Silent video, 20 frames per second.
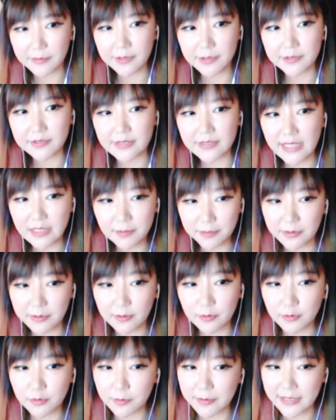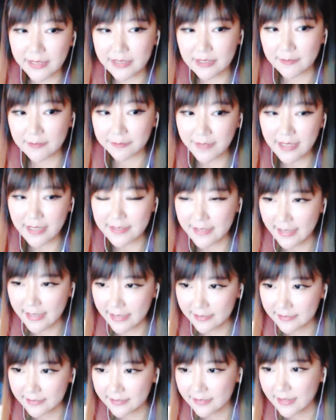like who plays fun decks.